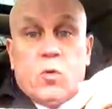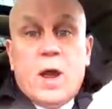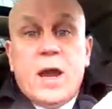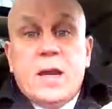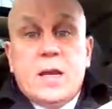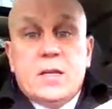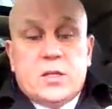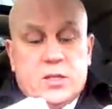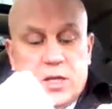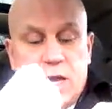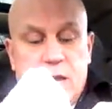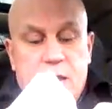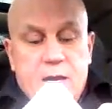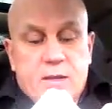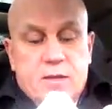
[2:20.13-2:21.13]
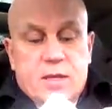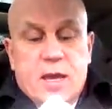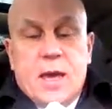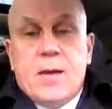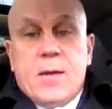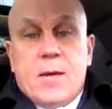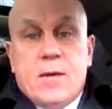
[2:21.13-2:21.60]
right inside
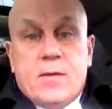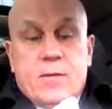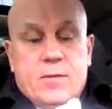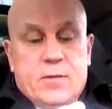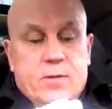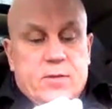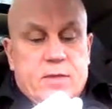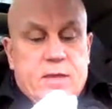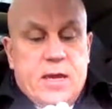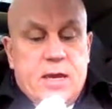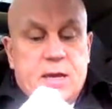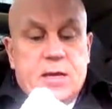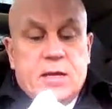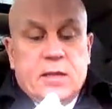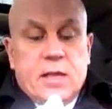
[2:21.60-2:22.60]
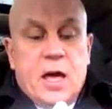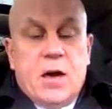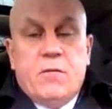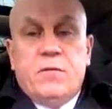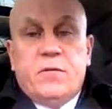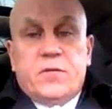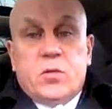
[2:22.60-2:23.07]
the
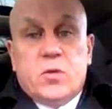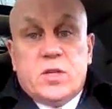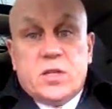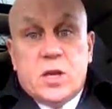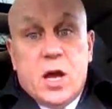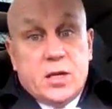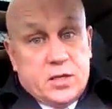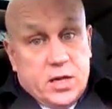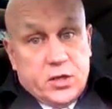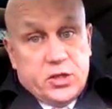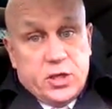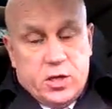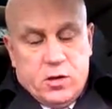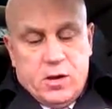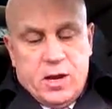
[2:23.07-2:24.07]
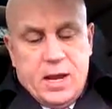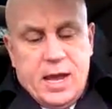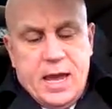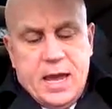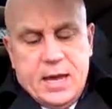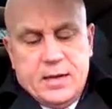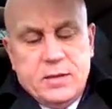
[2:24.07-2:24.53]
glove, so it's not touching your
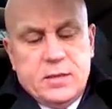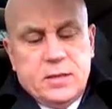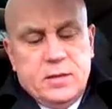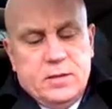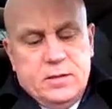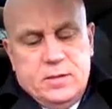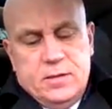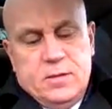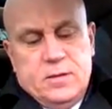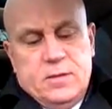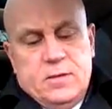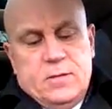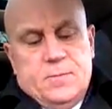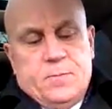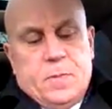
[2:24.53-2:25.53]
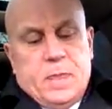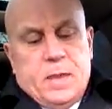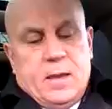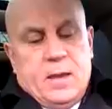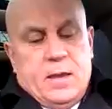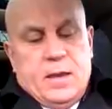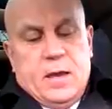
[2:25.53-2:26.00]
hand.
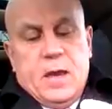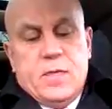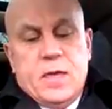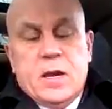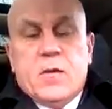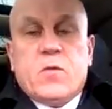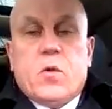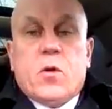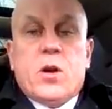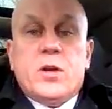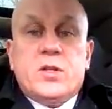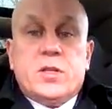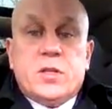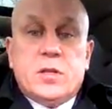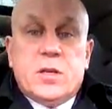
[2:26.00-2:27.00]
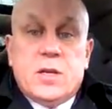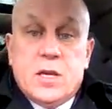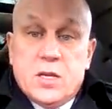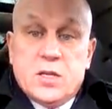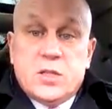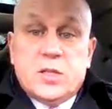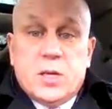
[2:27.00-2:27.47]
And then, of course,
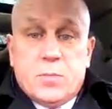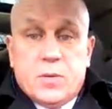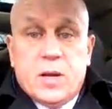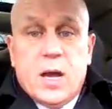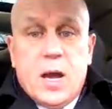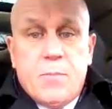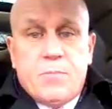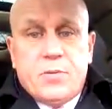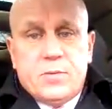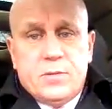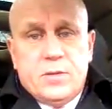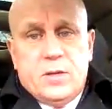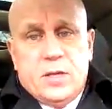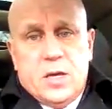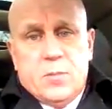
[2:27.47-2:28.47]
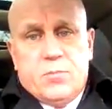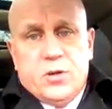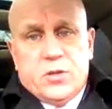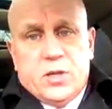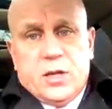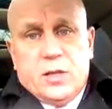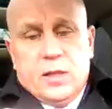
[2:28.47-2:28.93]
you zip it up, you
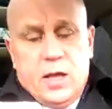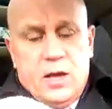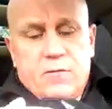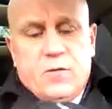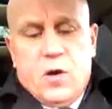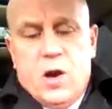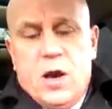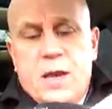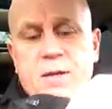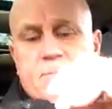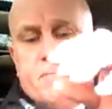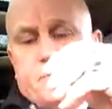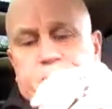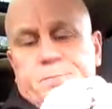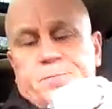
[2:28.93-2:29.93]
put the glove on,